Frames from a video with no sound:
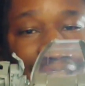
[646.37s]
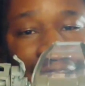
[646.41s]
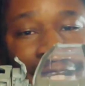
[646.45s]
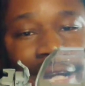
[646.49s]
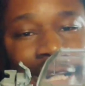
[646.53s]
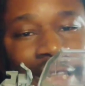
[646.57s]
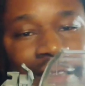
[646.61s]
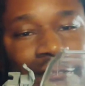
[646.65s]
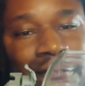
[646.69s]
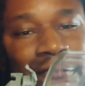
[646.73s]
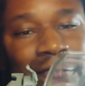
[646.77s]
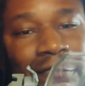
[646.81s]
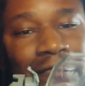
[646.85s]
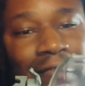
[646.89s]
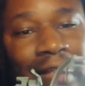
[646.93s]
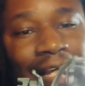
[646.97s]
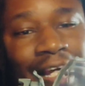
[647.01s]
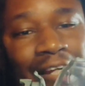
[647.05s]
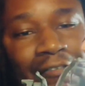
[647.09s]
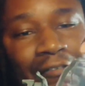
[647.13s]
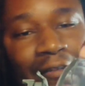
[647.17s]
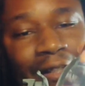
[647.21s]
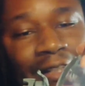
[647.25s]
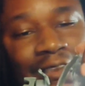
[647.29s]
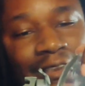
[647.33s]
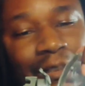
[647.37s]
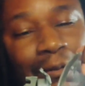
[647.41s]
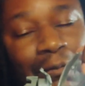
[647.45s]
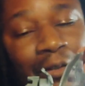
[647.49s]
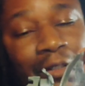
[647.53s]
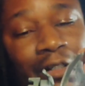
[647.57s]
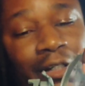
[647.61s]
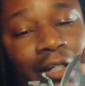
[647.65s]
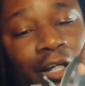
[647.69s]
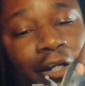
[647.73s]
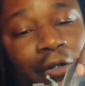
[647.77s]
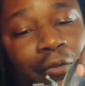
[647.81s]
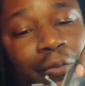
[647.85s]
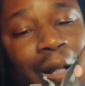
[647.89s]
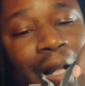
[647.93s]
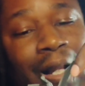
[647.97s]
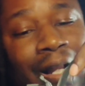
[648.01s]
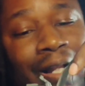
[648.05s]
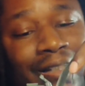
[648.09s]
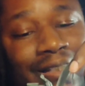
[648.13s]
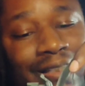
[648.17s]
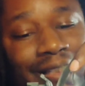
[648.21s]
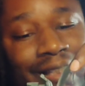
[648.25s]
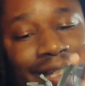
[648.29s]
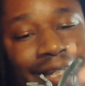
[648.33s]
There is definitely some good
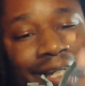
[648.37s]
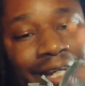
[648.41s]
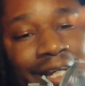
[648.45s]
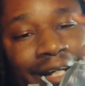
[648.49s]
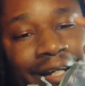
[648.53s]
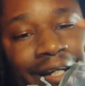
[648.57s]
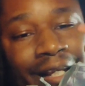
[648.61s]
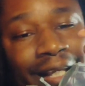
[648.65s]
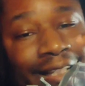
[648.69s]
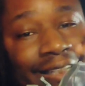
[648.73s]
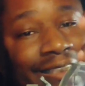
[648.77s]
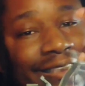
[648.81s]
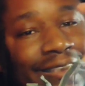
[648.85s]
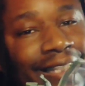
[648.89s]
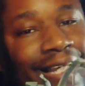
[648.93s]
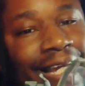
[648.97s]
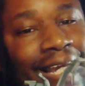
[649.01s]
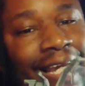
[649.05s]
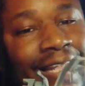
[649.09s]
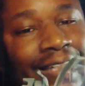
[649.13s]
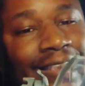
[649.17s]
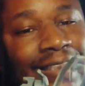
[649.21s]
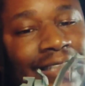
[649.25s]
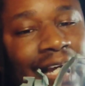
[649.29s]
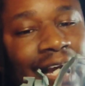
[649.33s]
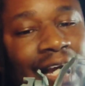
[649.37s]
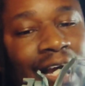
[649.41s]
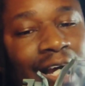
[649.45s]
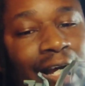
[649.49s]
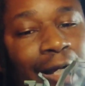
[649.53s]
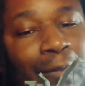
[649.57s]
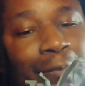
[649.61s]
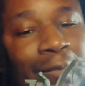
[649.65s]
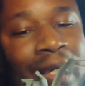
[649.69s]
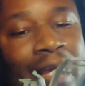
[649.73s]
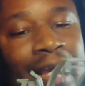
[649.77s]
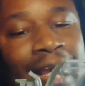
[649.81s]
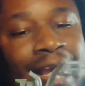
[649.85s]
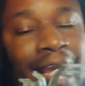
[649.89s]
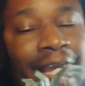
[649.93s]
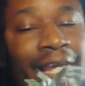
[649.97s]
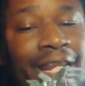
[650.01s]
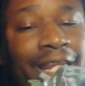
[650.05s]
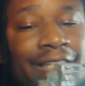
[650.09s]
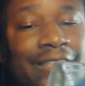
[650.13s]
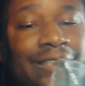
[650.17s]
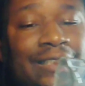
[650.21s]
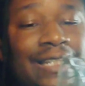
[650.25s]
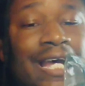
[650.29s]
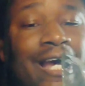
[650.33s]
quality here. It stays up.
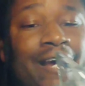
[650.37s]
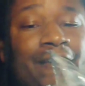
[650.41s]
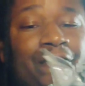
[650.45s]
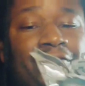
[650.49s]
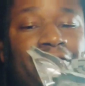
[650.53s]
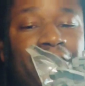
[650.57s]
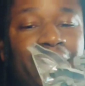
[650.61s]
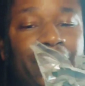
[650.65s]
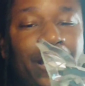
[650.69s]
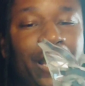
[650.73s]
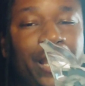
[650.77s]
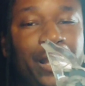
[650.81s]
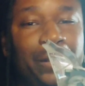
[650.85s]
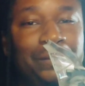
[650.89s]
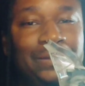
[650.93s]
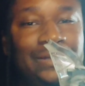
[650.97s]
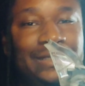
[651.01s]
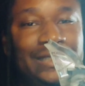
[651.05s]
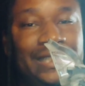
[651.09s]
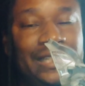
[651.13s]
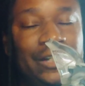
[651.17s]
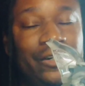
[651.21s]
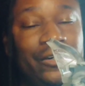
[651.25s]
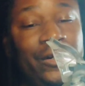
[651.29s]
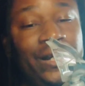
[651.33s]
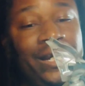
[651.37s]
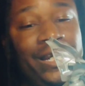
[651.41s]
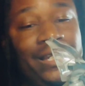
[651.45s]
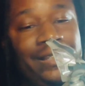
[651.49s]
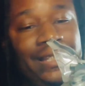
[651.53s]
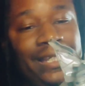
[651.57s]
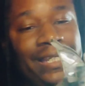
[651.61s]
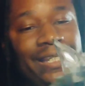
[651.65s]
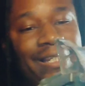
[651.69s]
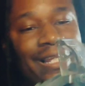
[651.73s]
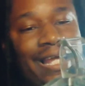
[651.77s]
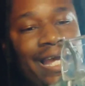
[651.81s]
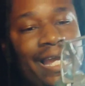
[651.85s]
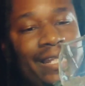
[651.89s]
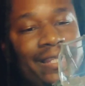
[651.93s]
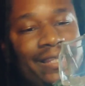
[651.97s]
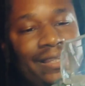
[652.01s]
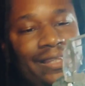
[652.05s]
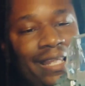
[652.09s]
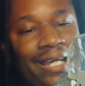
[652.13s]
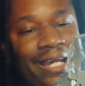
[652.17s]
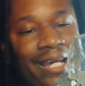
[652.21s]
It is not flimsy or anything like